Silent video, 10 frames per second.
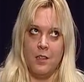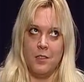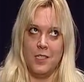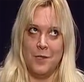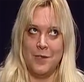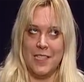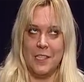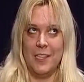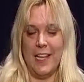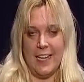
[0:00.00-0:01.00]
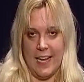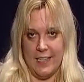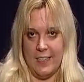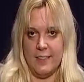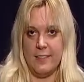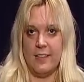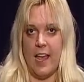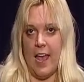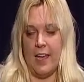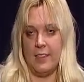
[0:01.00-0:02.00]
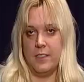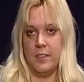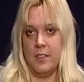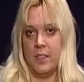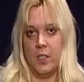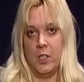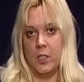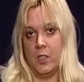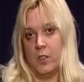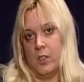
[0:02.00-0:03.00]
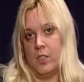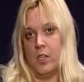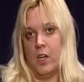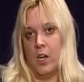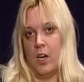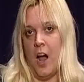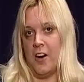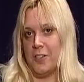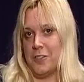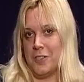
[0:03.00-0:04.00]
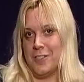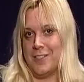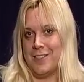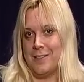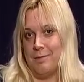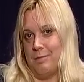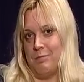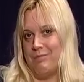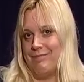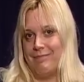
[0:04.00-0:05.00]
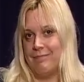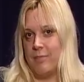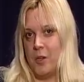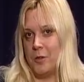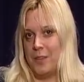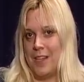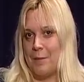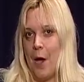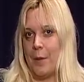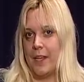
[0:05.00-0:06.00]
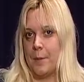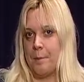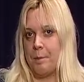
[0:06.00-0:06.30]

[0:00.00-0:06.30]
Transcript: She was in her late 80s and her heart just couldn't keep going.